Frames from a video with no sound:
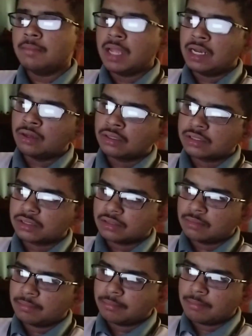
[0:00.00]

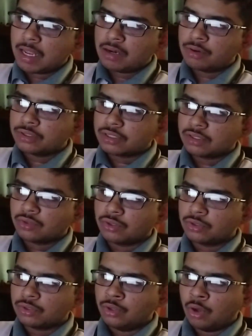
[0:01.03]
ballot
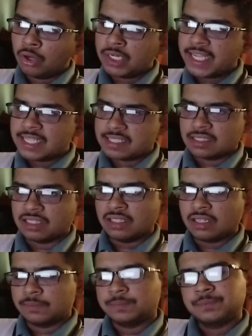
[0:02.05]
known as
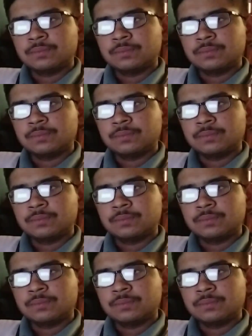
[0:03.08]
the